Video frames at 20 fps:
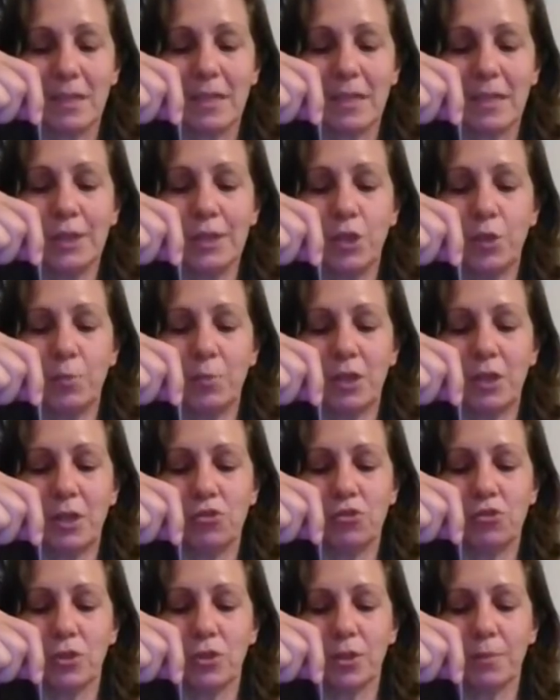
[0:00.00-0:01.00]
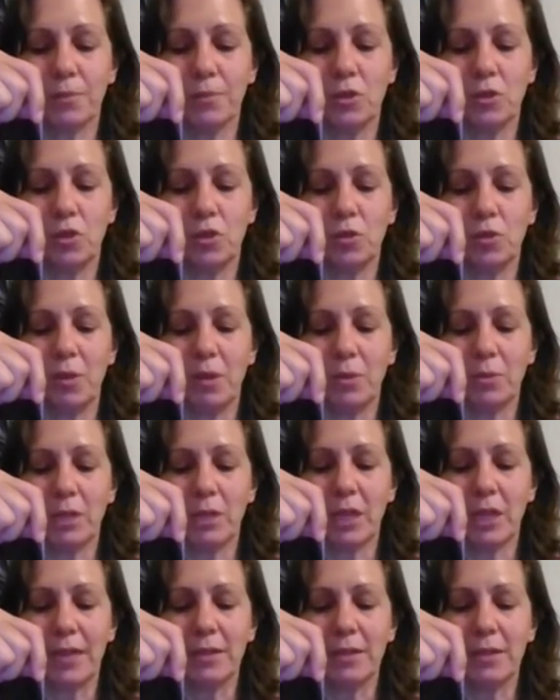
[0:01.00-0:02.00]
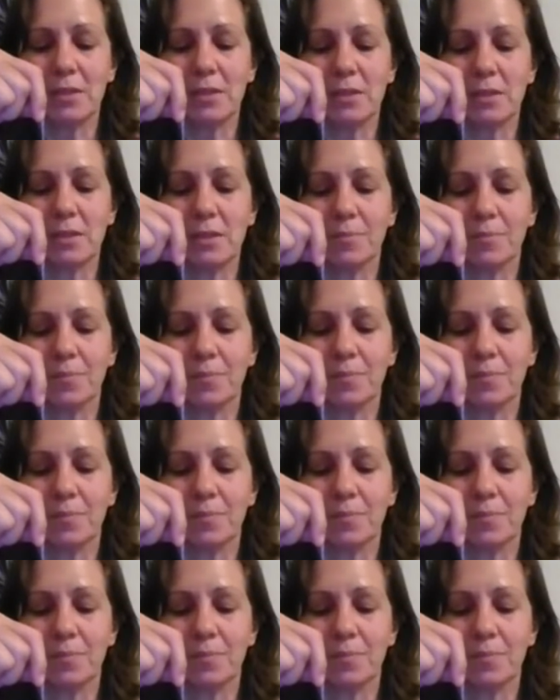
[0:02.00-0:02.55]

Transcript: Thank you, pendulum. You may relax.